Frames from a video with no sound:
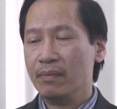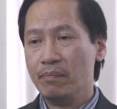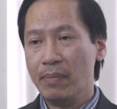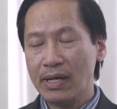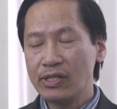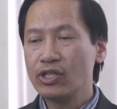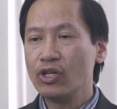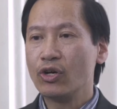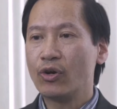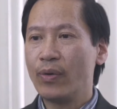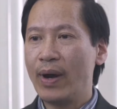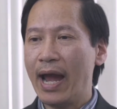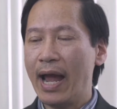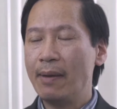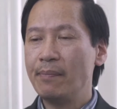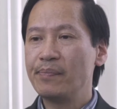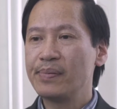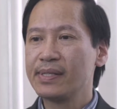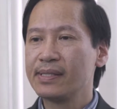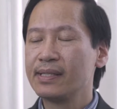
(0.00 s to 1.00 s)
muscle
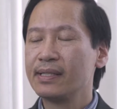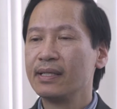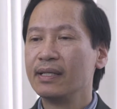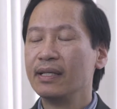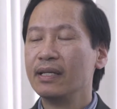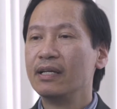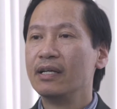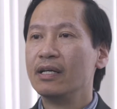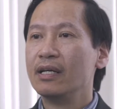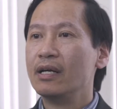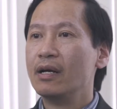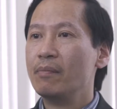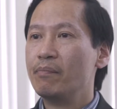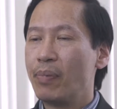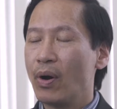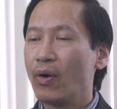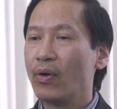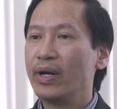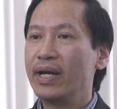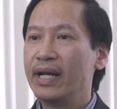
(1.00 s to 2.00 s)
cramps,
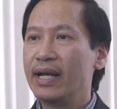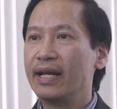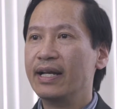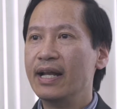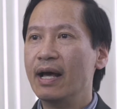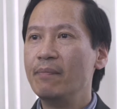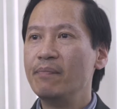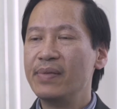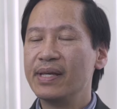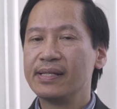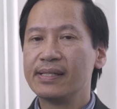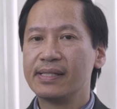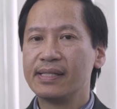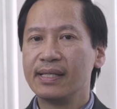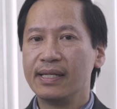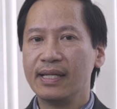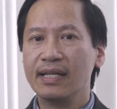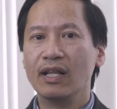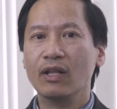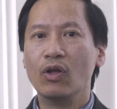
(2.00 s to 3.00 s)
burning and numbness
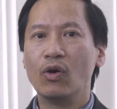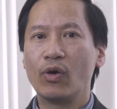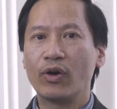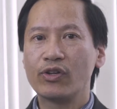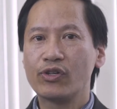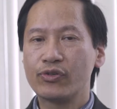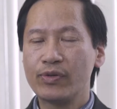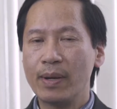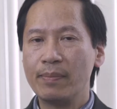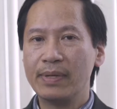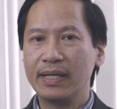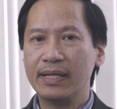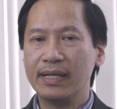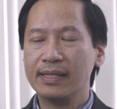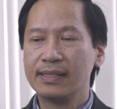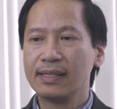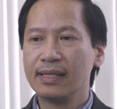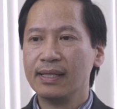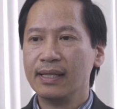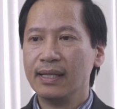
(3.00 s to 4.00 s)
in the lower
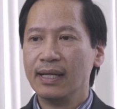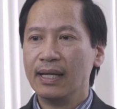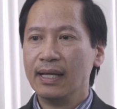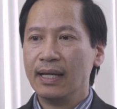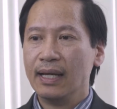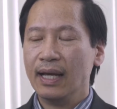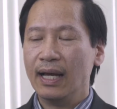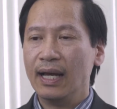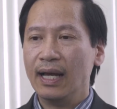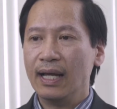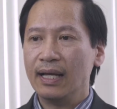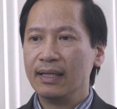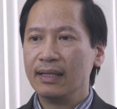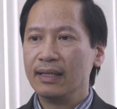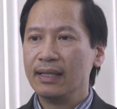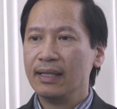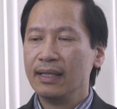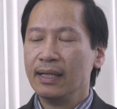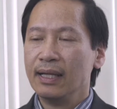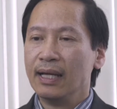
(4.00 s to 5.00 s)
extremities.
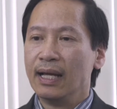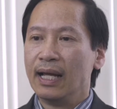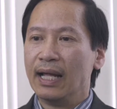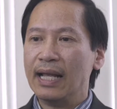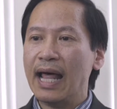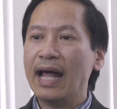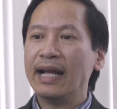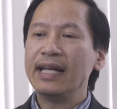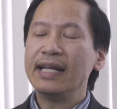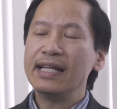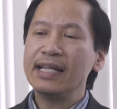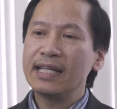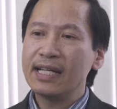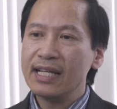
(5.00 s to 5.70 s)
A lot of these